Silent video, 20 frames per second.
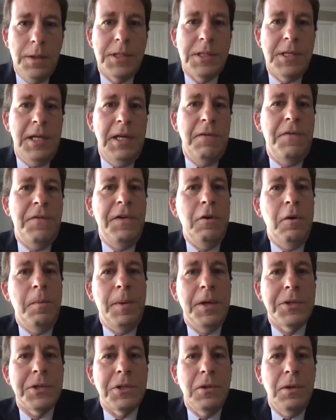Senate
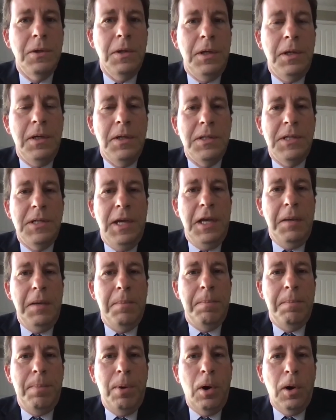filibuster is a
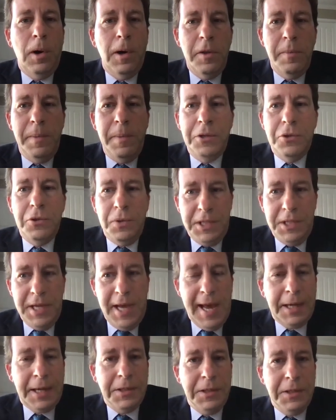parliamentary
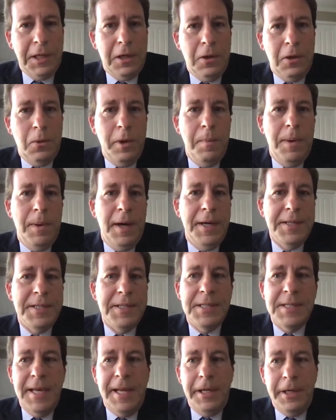tactic whereby
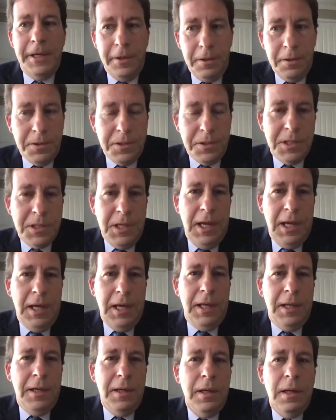senators
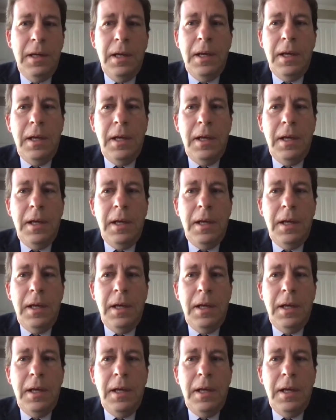can